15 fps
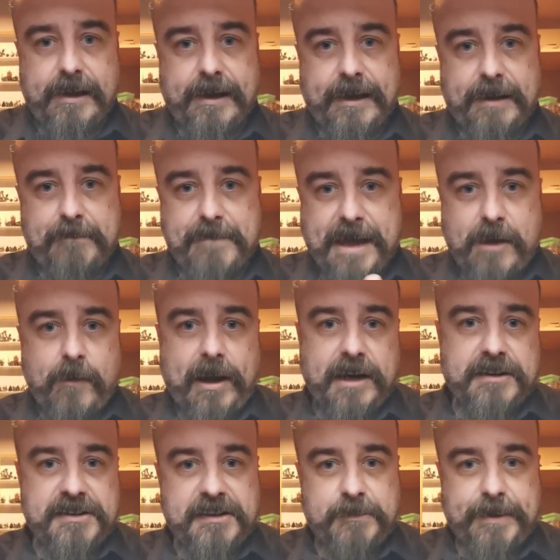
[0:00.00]
I may well
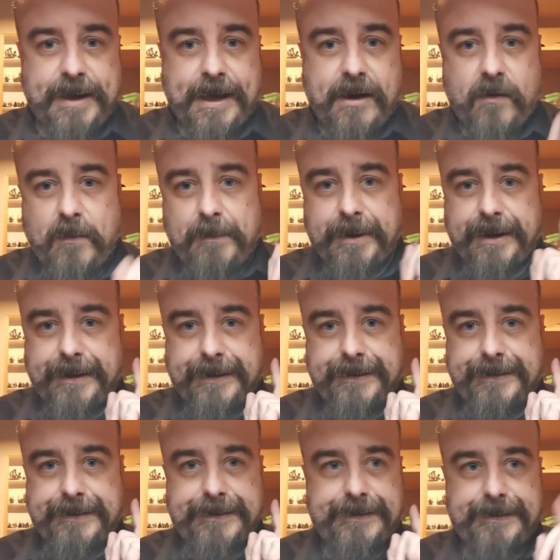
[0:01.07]
edit this bit out
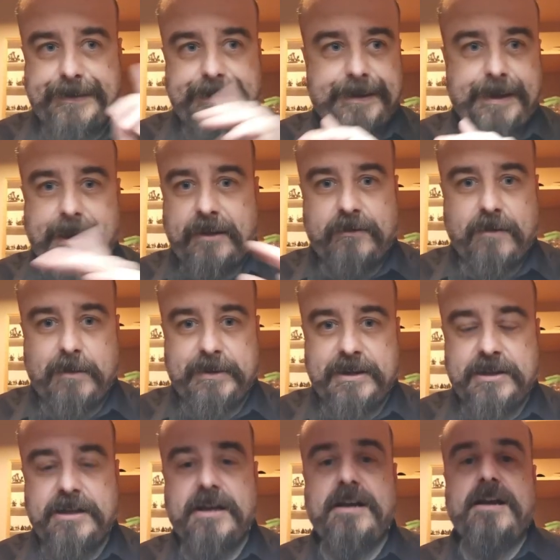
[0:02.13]
because it's
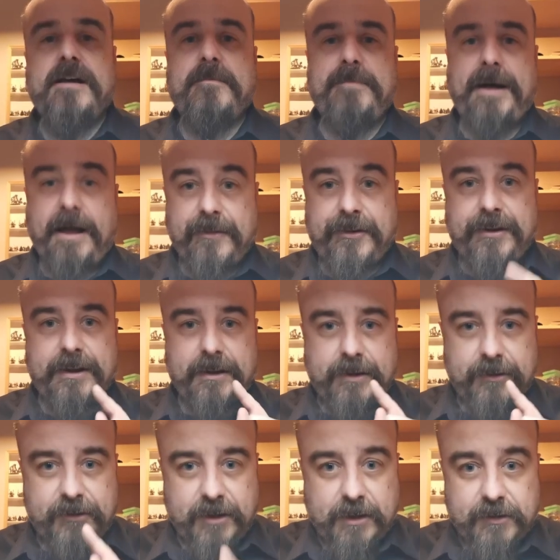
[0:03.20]
rubbish, but
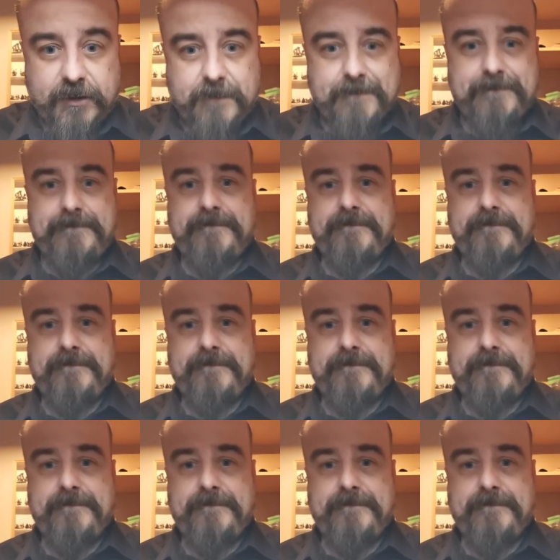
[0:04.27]
see you soon.